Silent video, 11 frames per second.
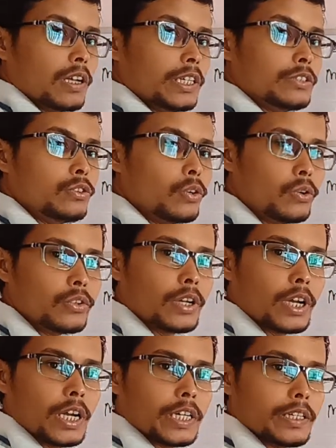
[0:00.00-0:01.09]
You know,
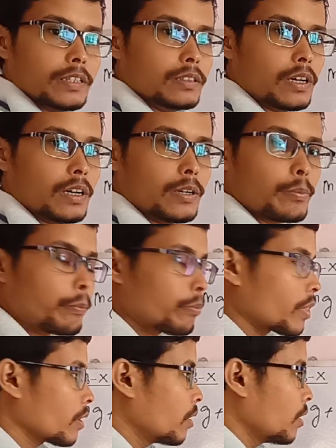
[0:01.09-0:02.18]
in the
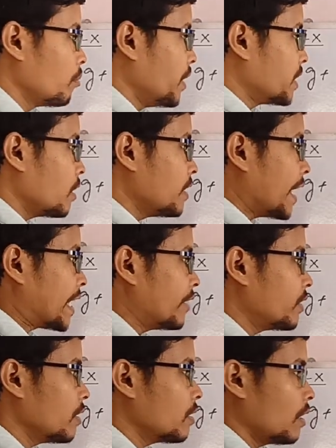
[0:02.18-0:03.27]
metal
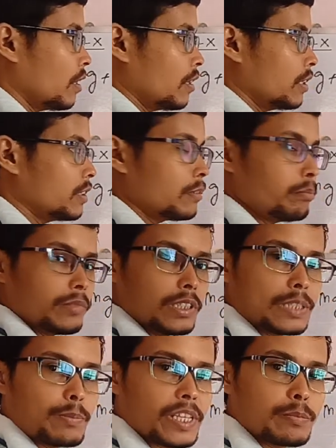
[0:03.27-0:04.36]
reactivity, in the
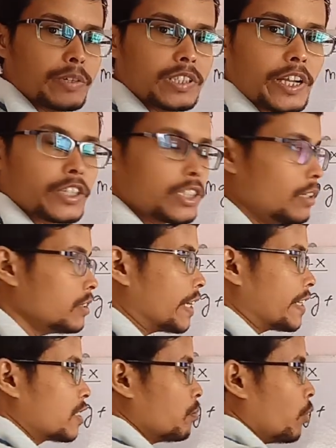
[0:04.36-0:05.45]
displacement reaction,
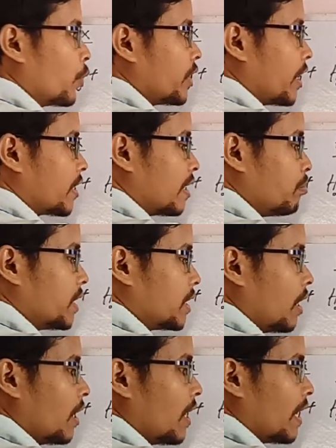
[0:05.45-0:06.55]
that is more reactive
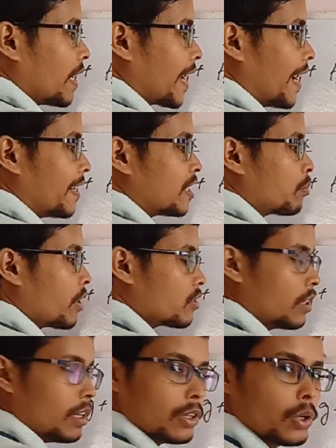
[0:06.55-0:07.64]
metal can displace
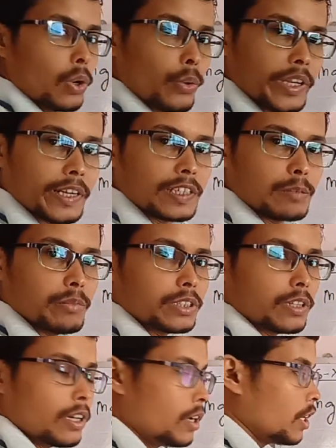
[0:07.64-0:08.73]
the low reactive
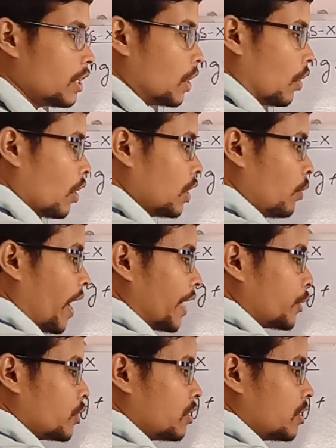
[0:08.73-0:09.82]
metal. Although
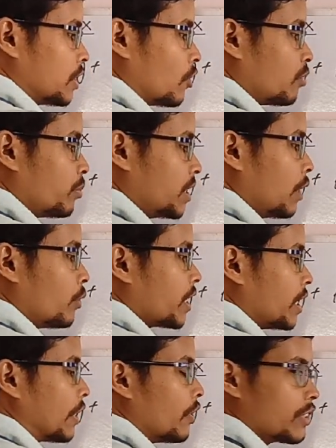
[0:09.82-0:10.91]
hydrogen is non-metal, you
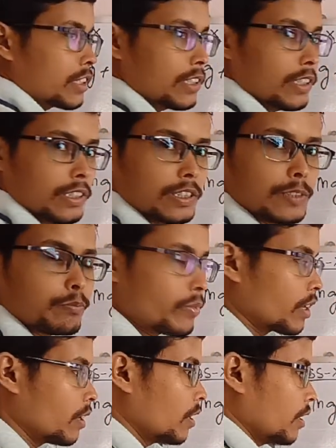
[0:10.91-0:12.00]
can consider it
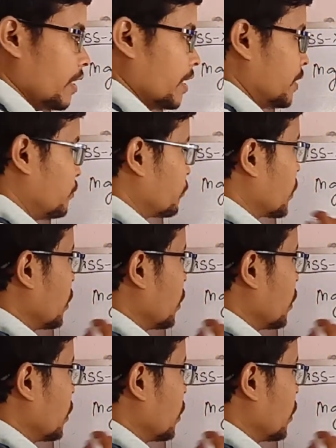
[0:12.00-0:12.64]
here.